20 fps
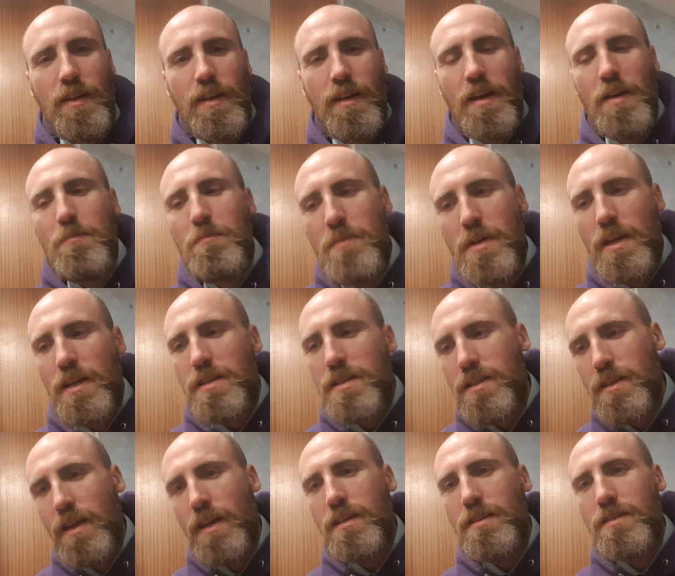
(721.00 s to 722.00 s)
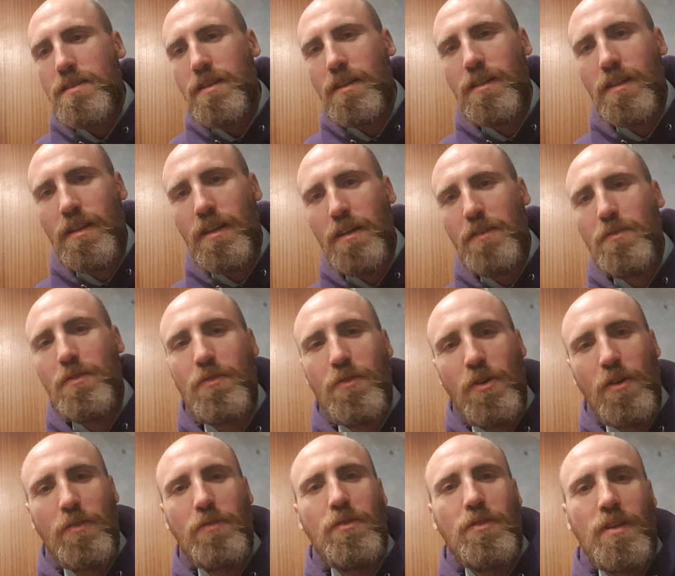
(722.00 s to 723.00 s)
It makes sense to live a
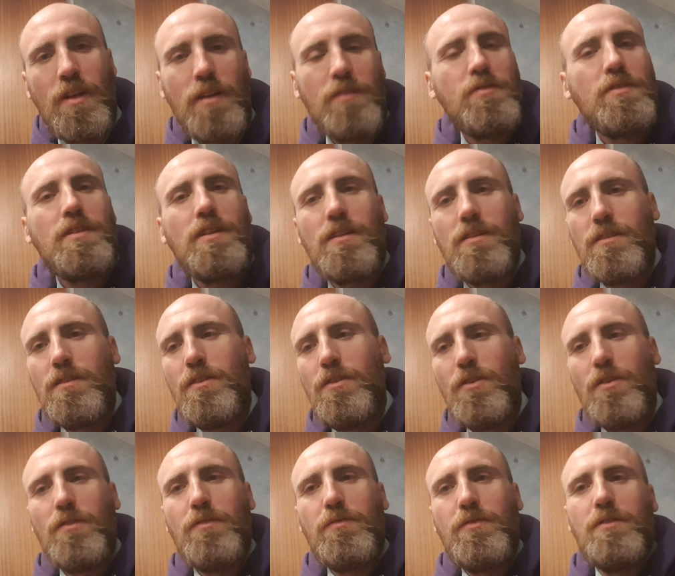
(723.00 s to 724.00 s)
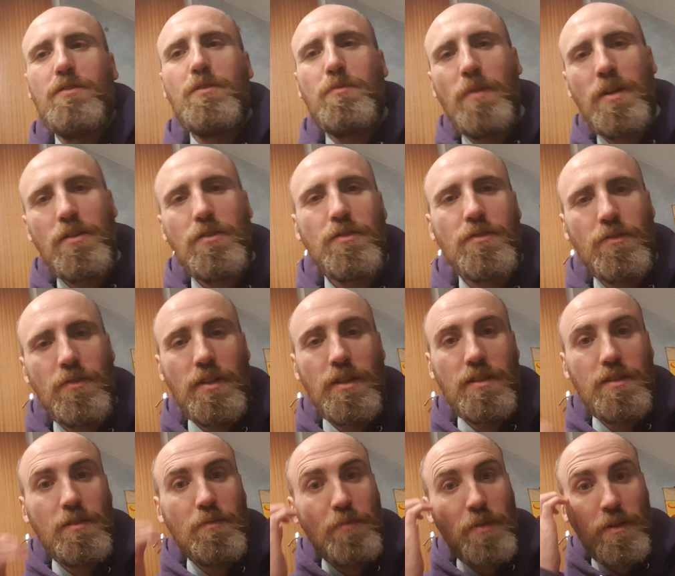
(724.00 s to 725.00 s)
raw food lifestyle, not for a spiritual
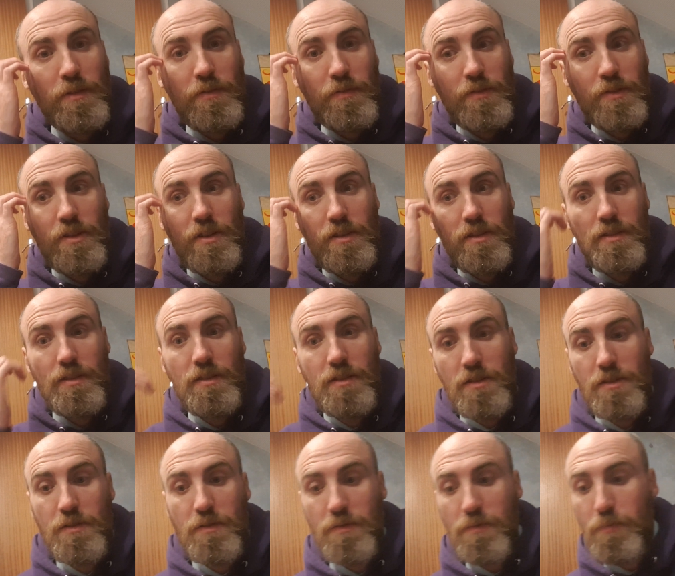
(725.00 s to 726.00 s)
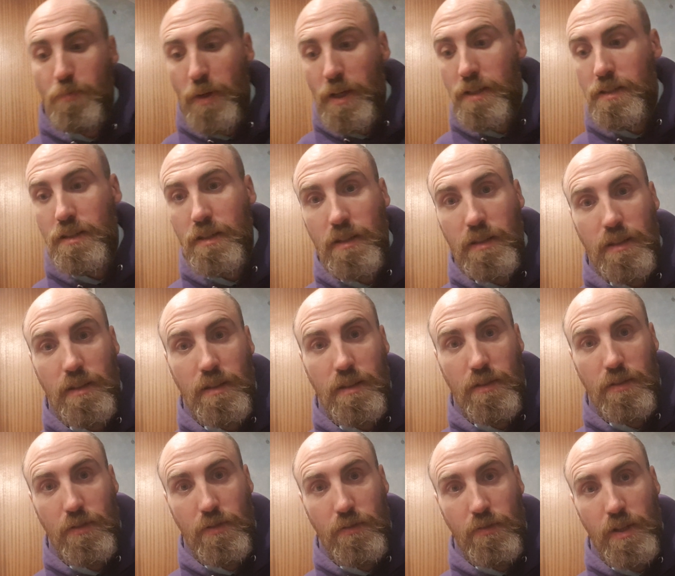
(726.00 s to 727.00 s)
reason, but for just basic
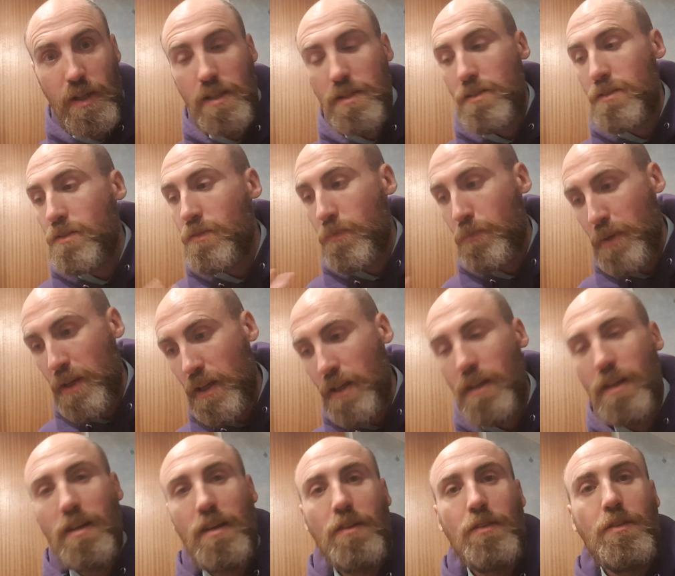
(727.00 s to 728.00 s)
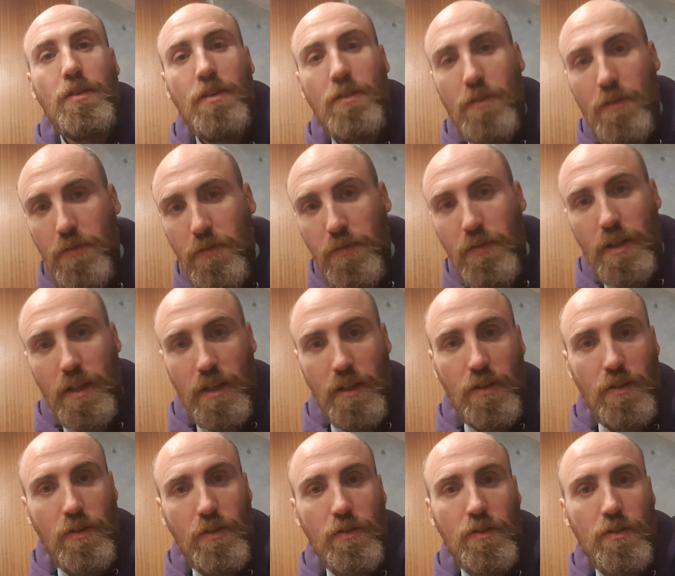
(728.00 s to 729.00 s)
reason of being healthier and feeling
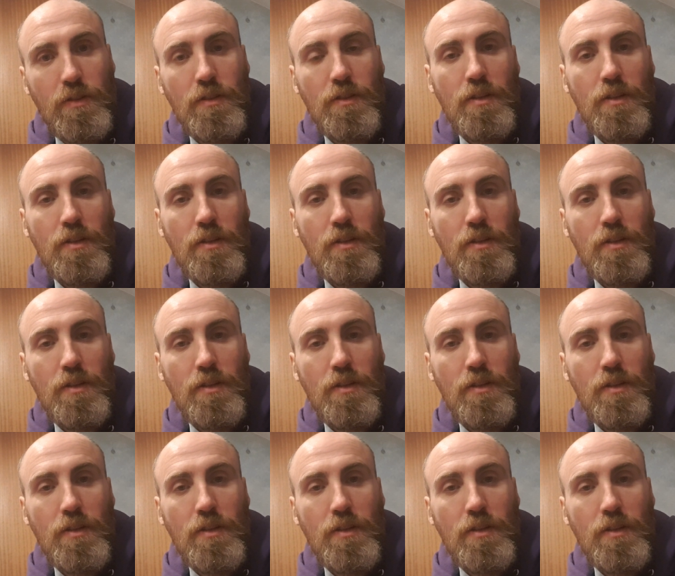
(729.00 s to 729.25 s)
good